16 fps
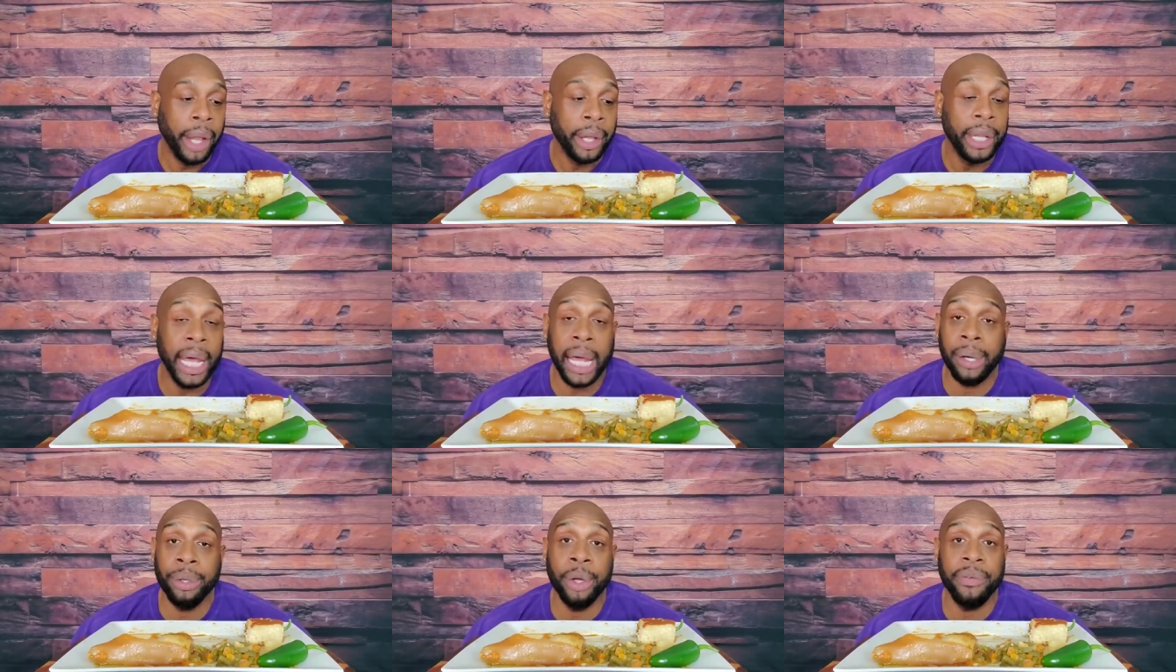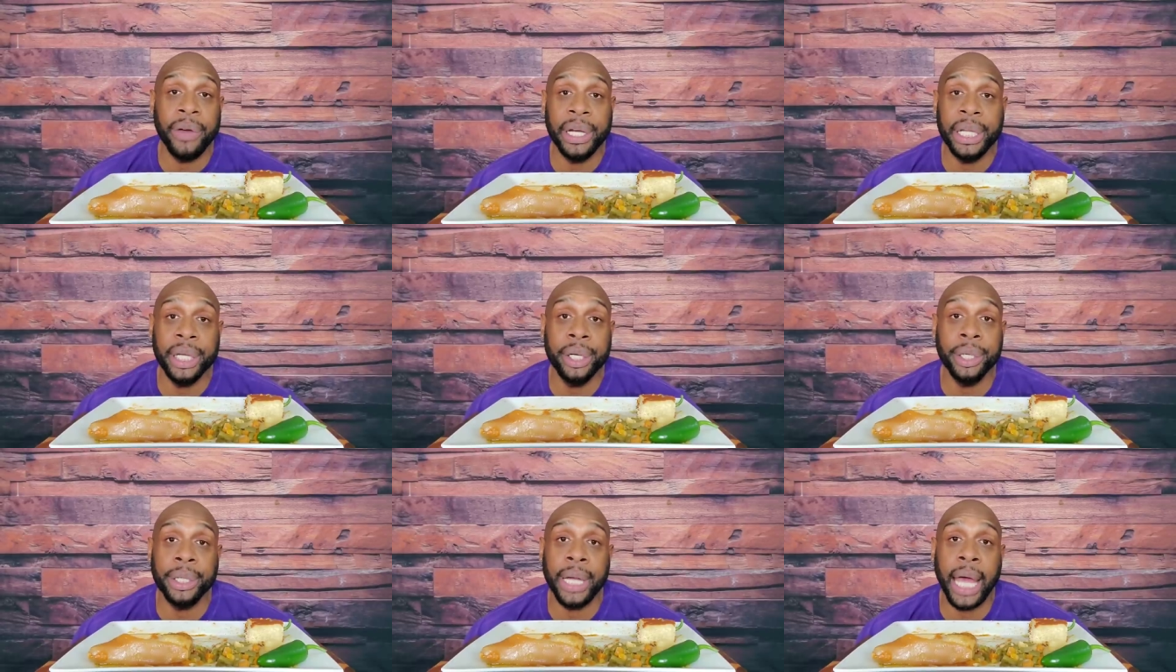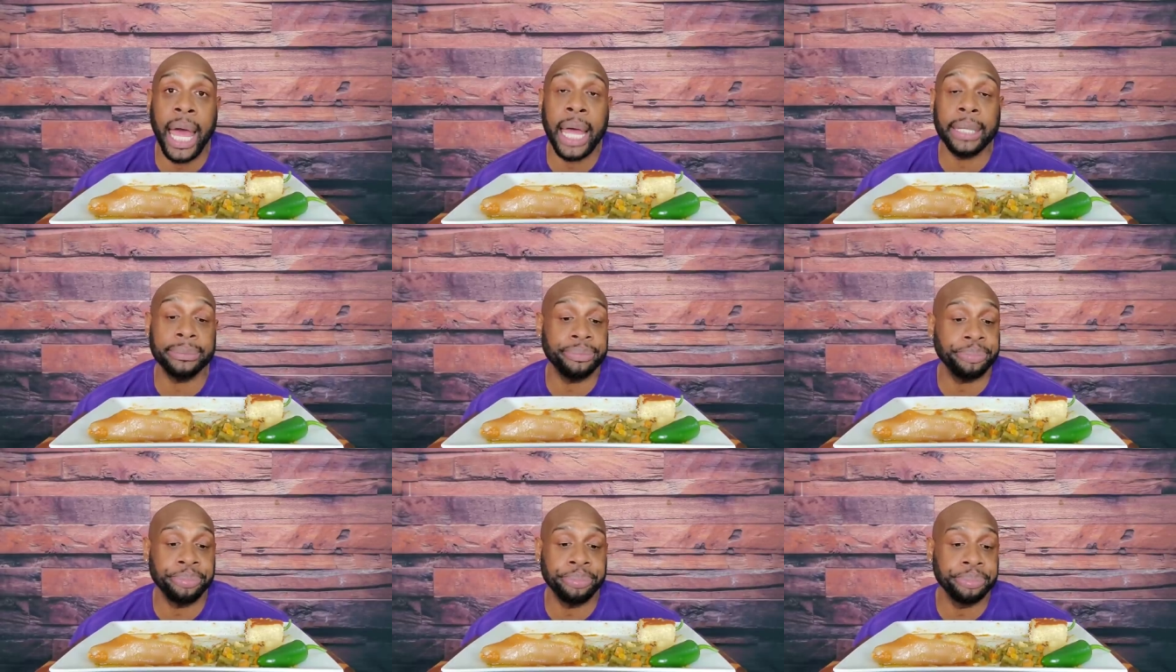But I don't know if I did good or not.
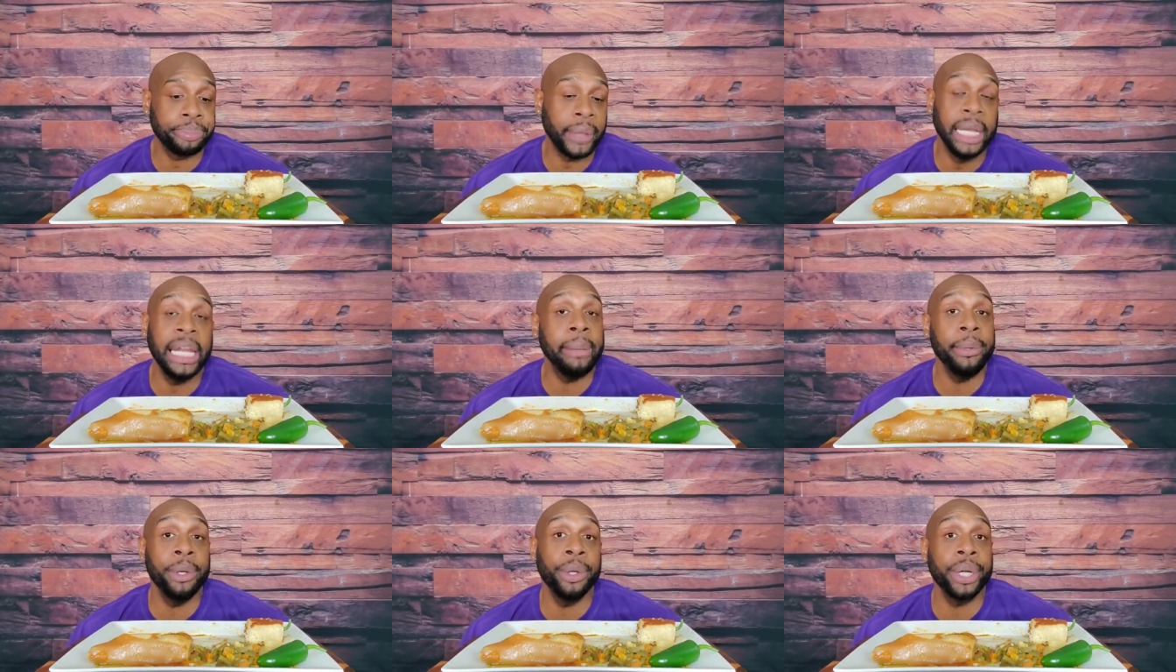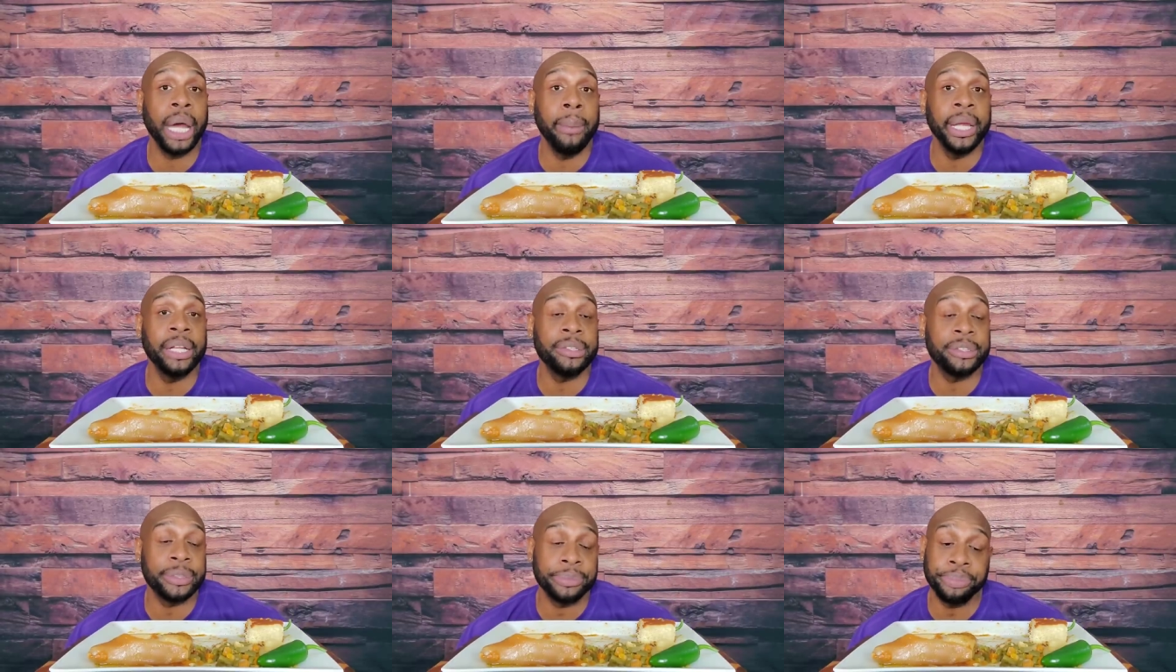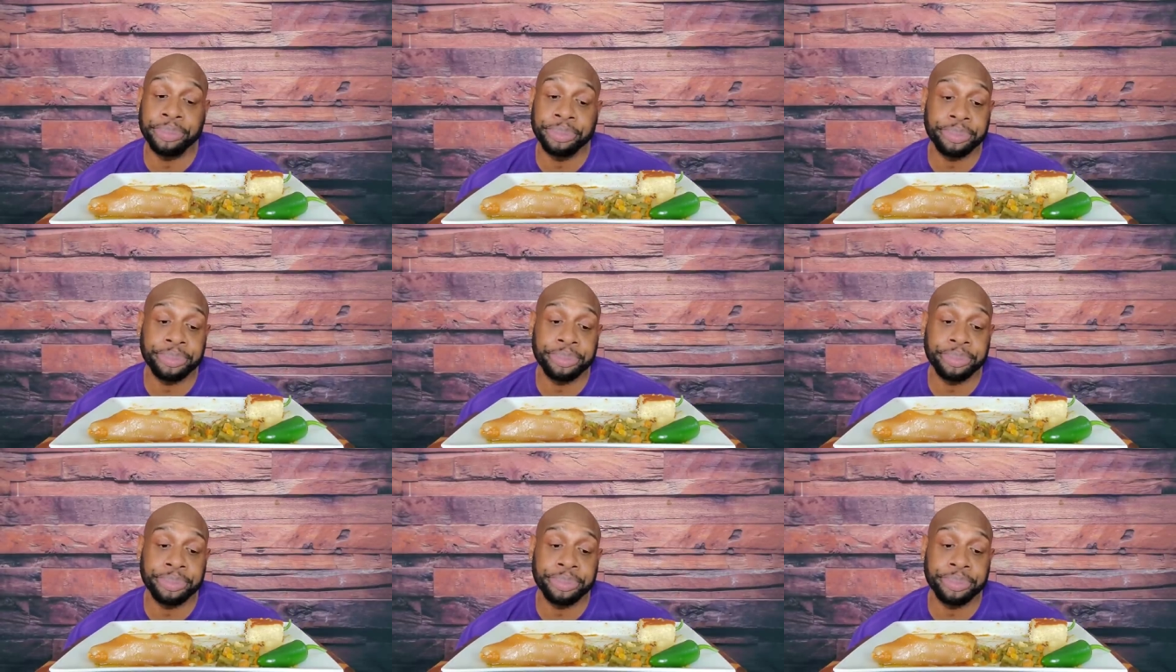Let me know in the comments.